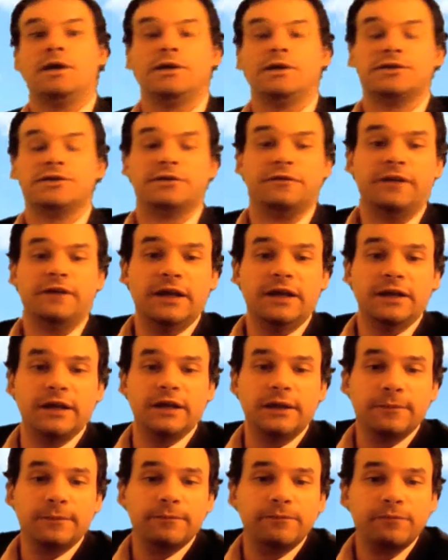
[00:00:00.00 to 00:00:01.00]
So
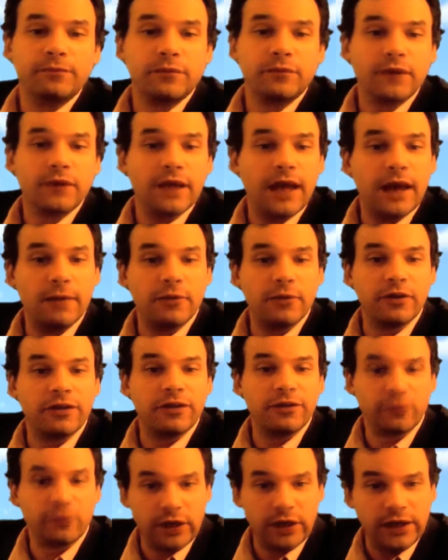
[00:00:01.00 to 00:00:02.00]
finally, camera
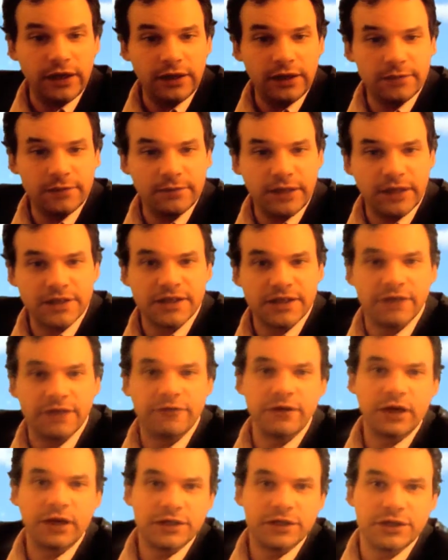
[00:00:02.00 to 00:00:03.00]
3, because I
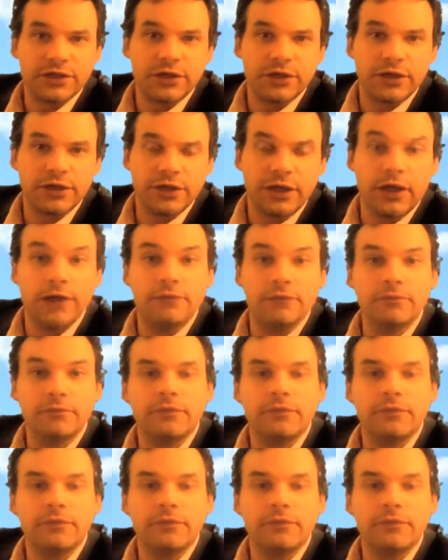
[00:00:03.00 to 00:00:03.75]
forgot to turn it on.